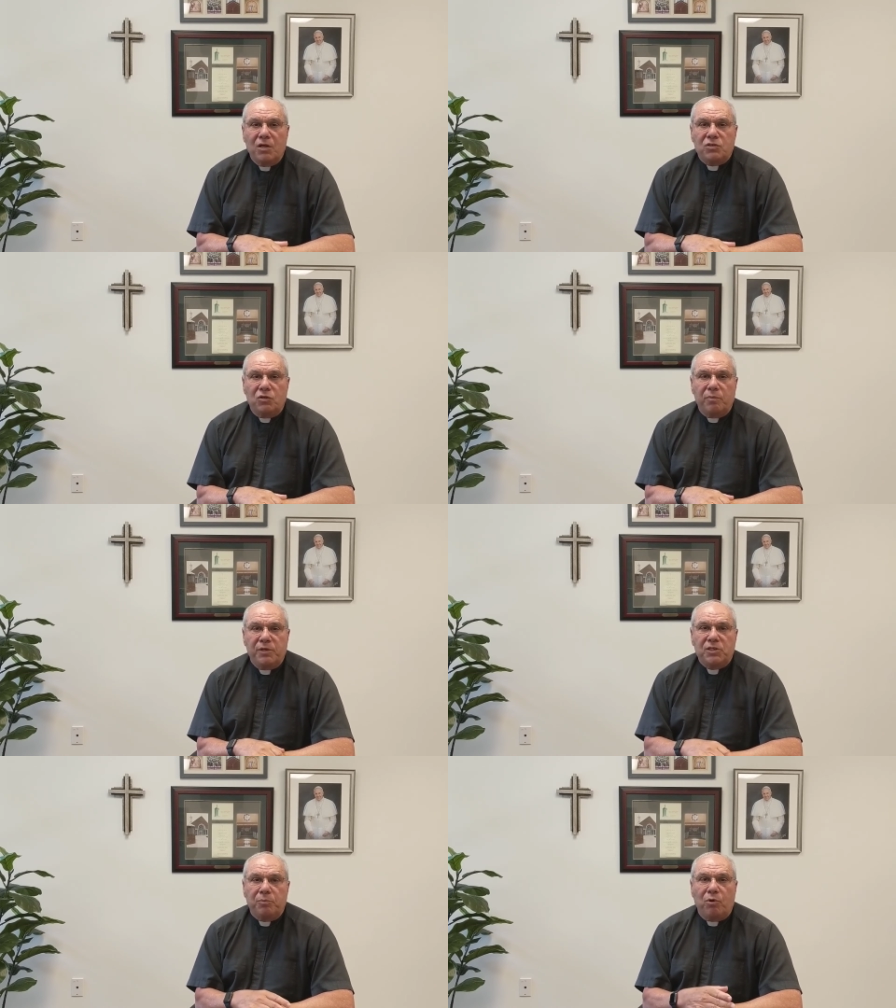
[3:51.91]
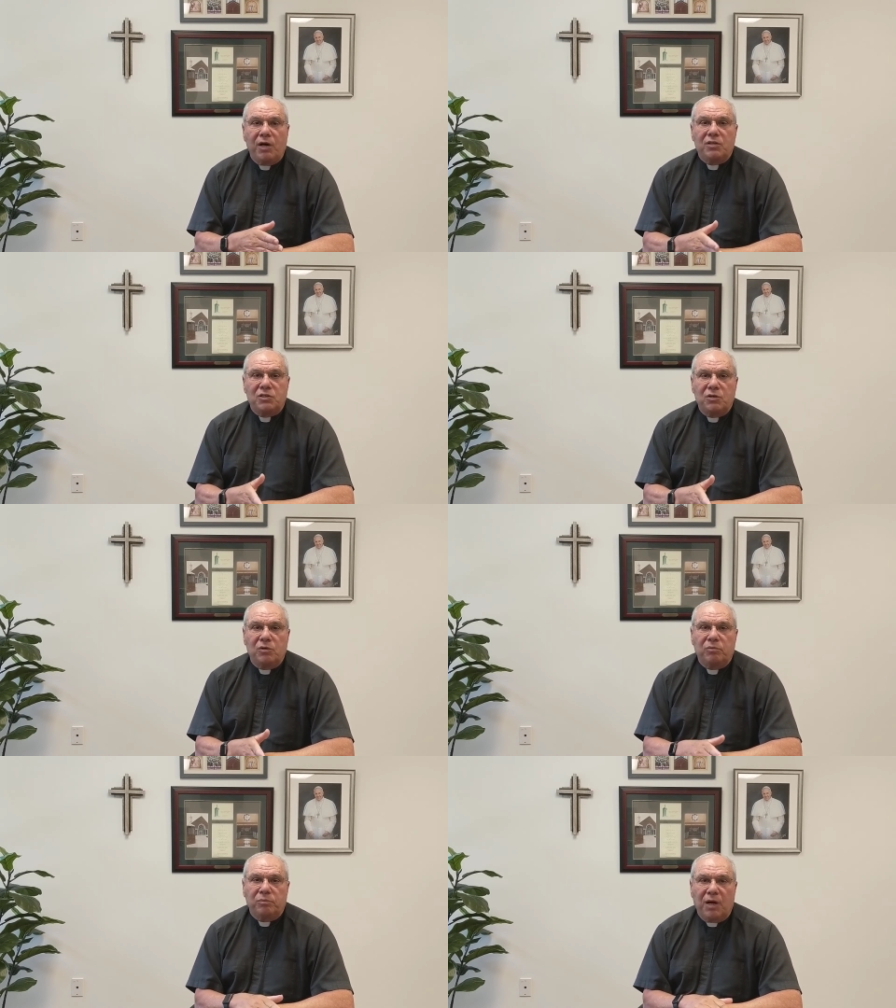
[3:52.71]
So the bishop wanted
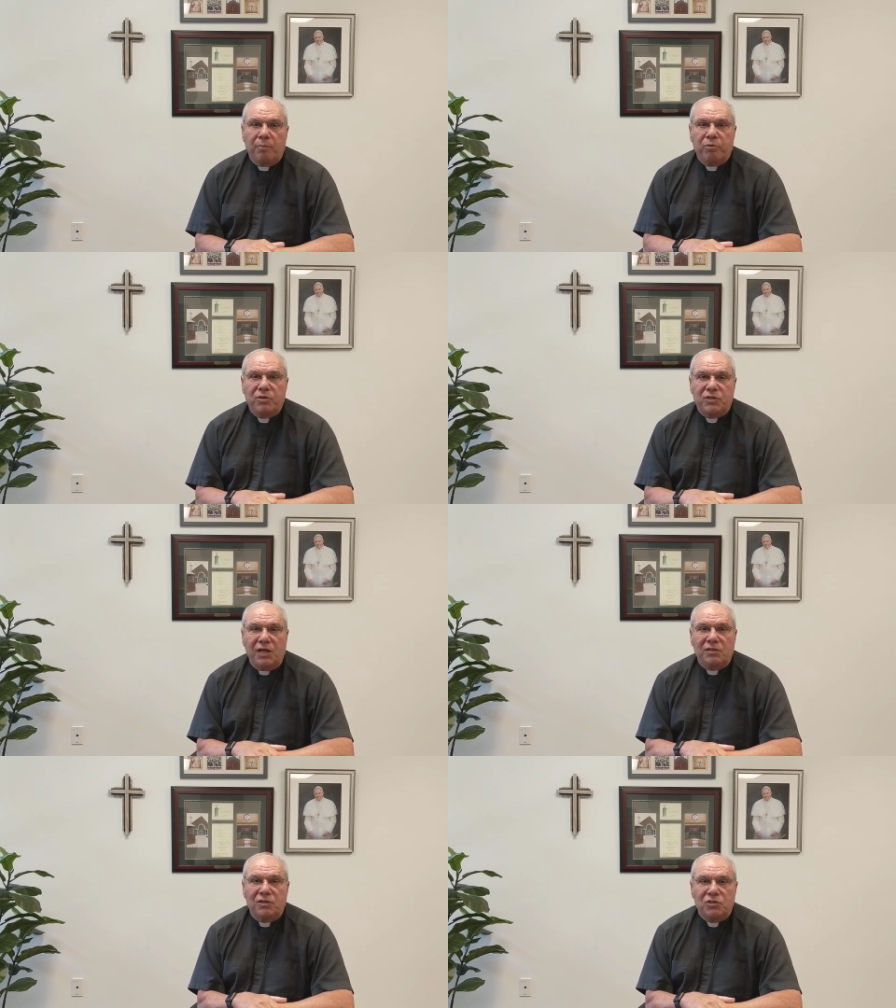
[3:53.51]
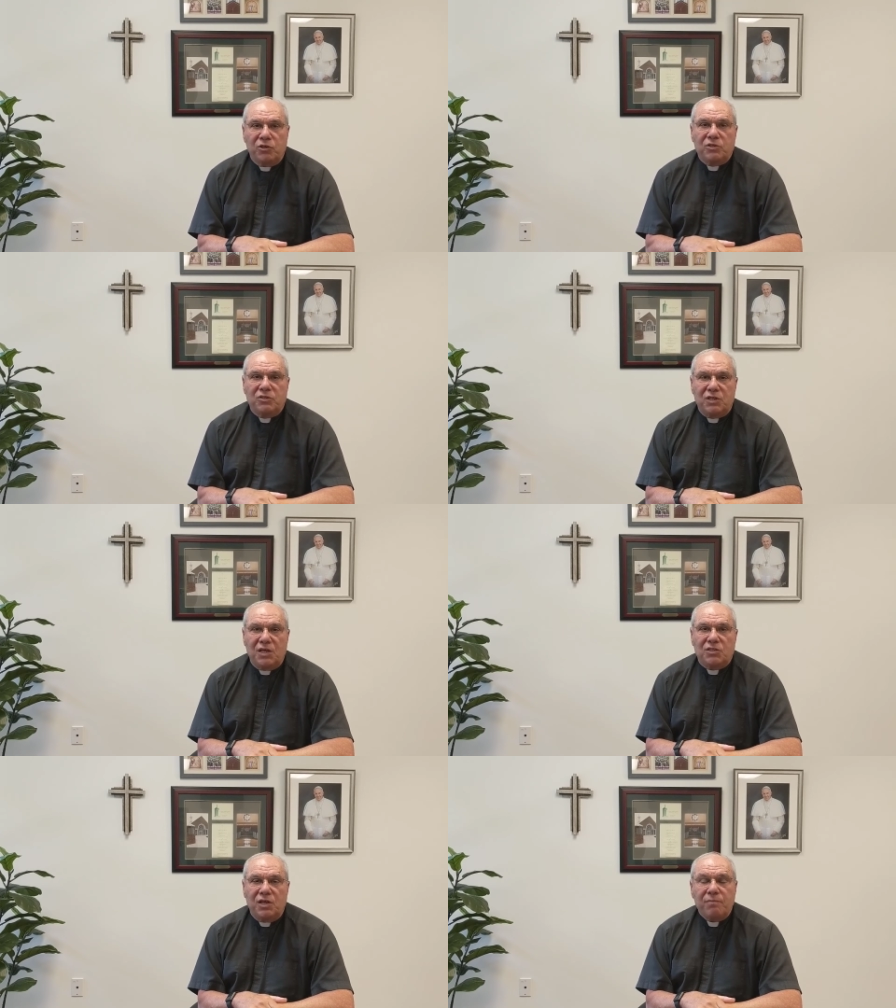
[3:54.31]
to present the church's
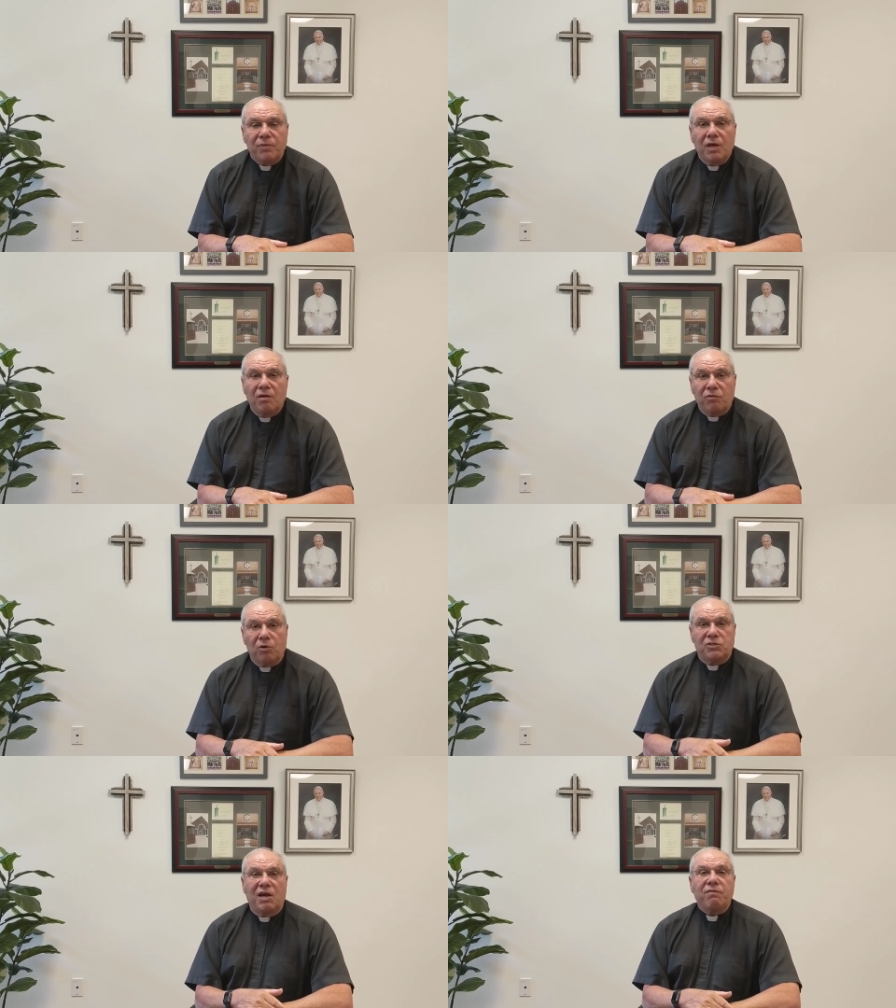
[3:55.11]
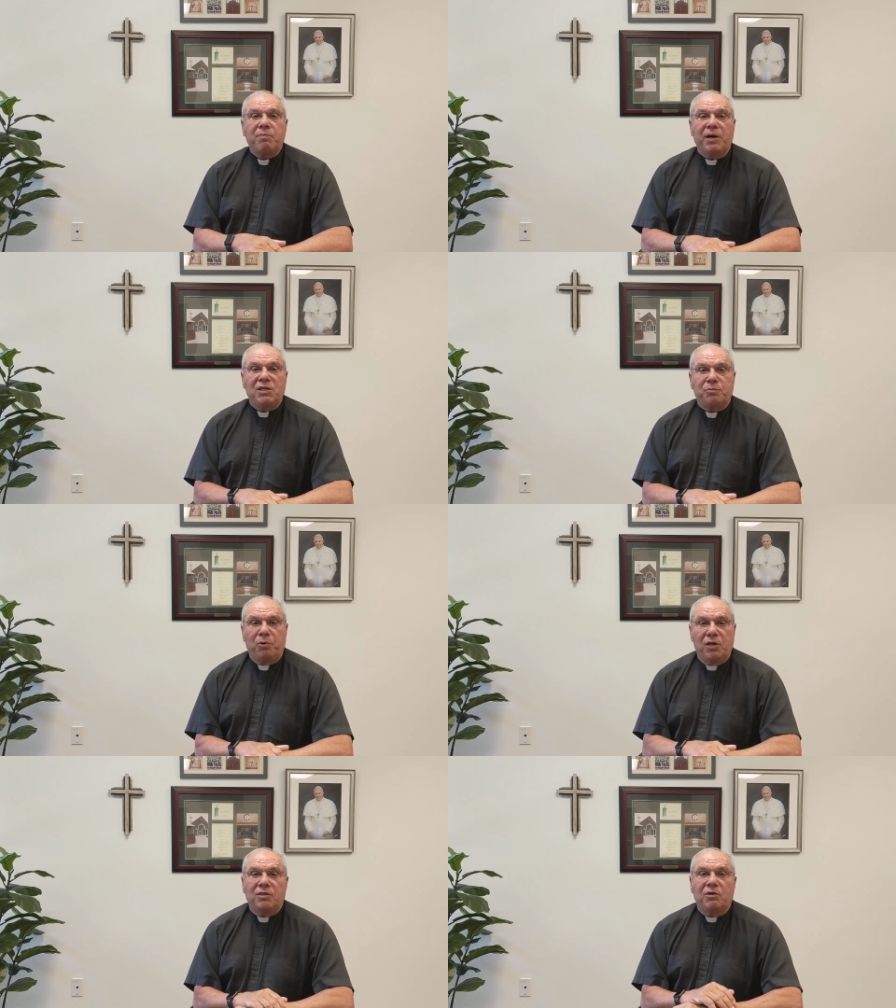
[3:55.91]
teaching. Of course, everybody's
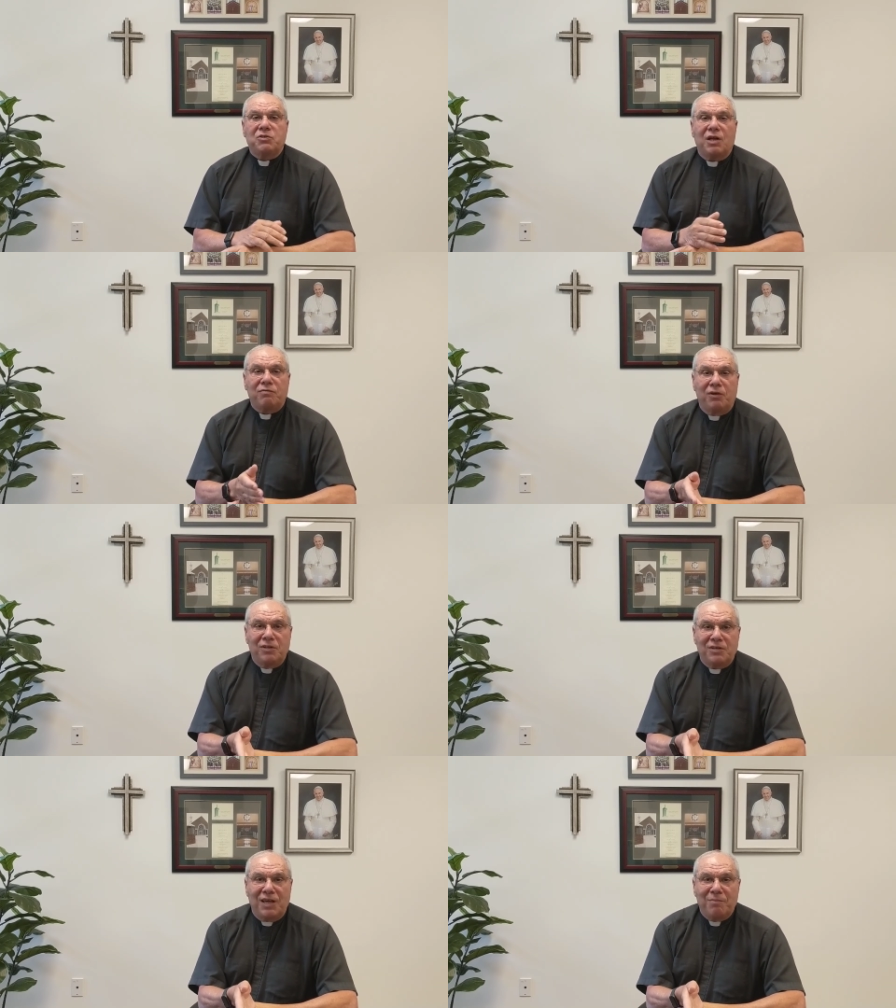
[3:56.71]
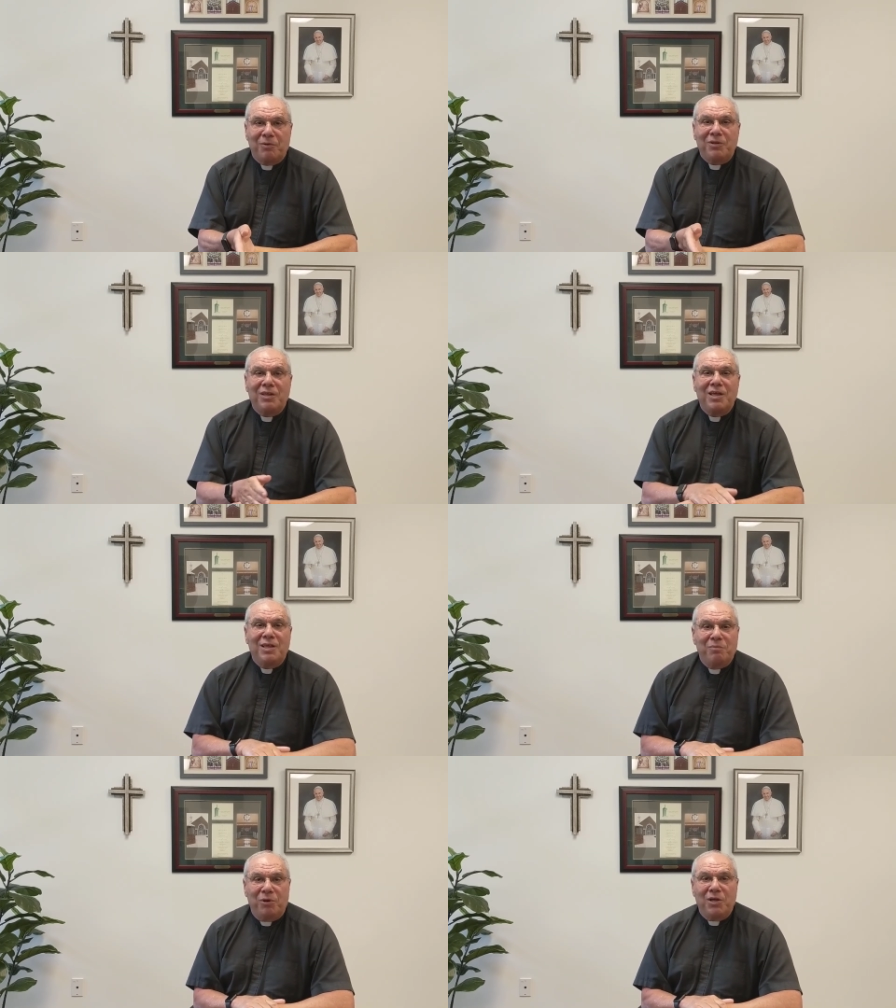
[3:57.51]
putting their stuff on the table,
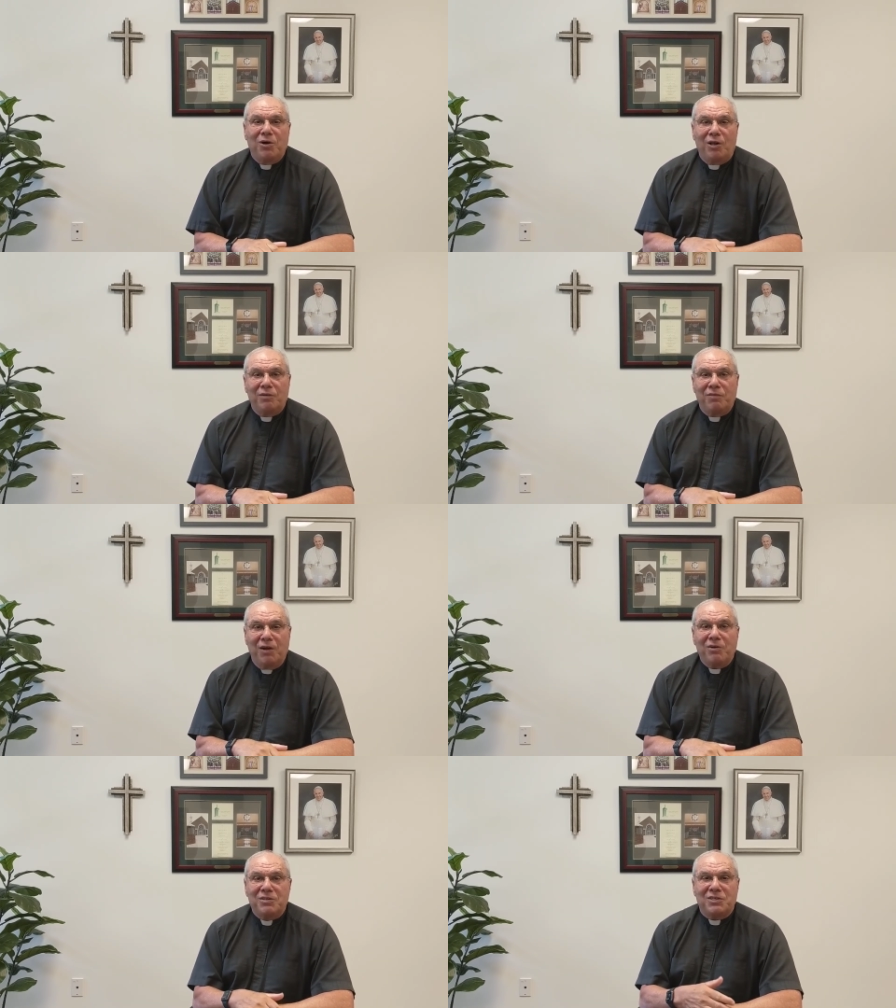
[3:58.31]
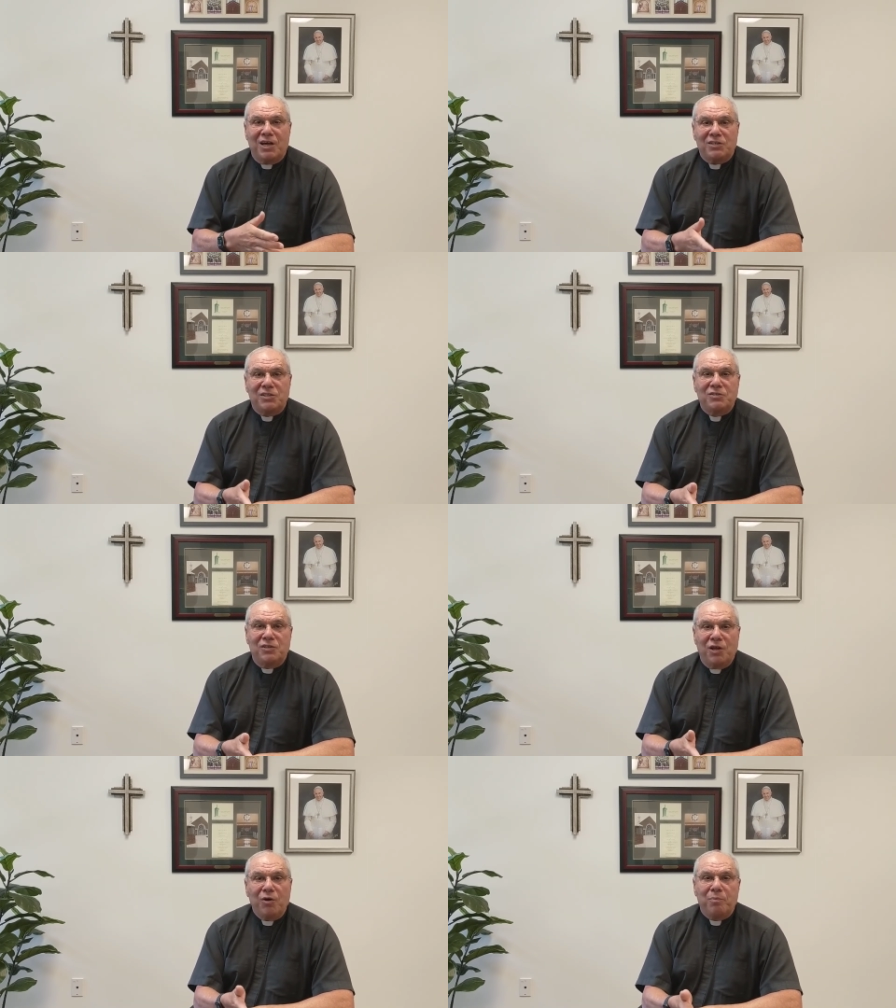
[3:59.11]
putting all of their discussions
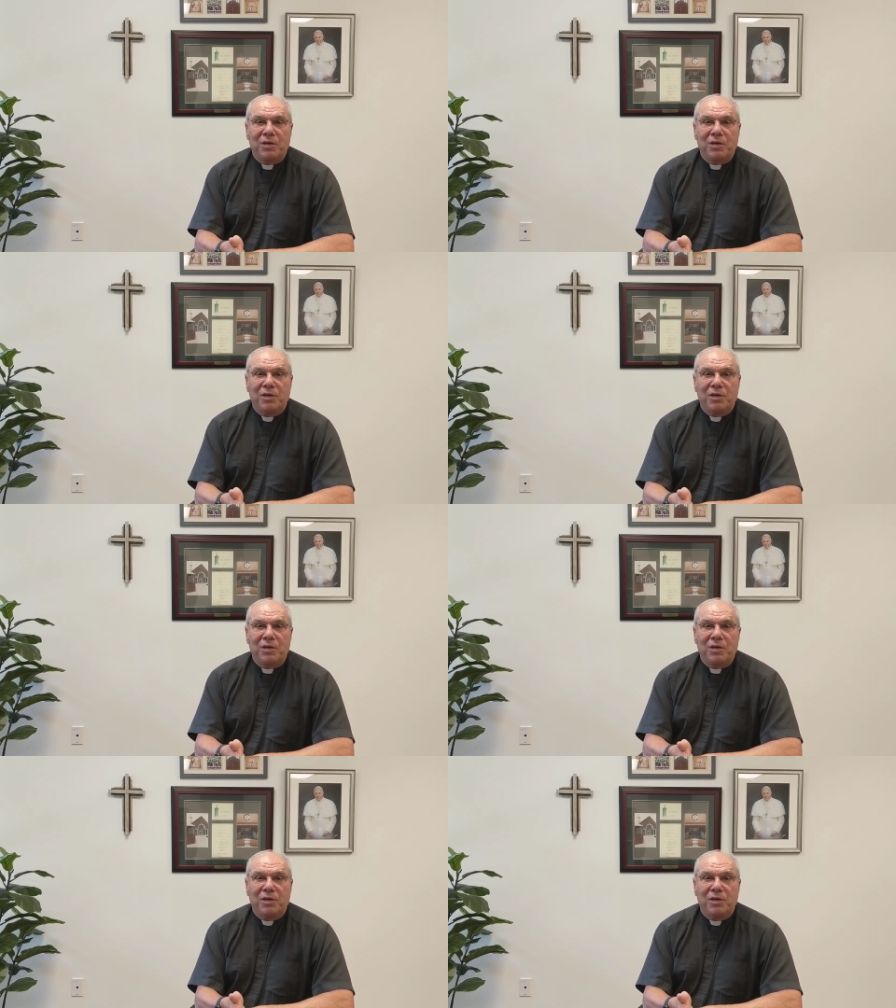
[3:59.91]
and their